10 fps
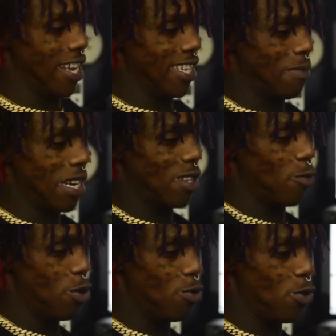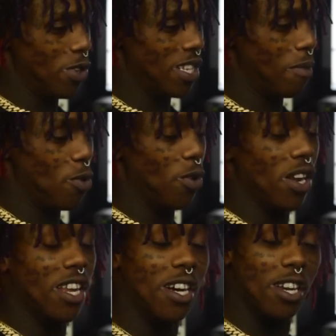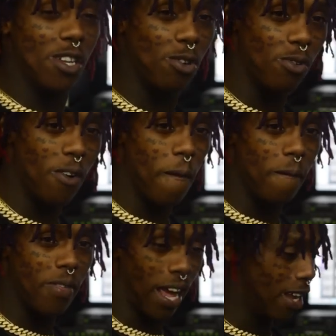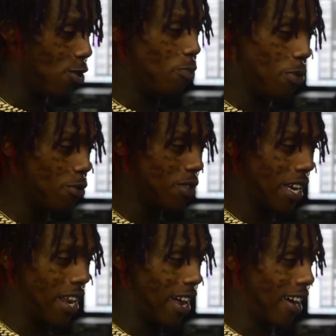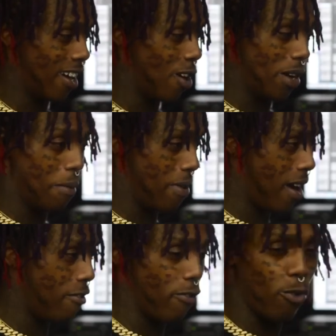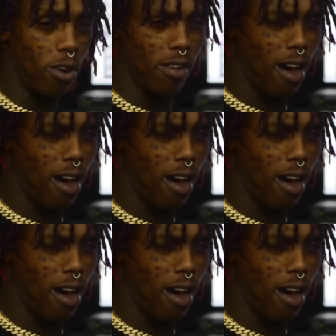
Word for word: especially when you're doing something you would love to do. Like I do music and I go get paid for it.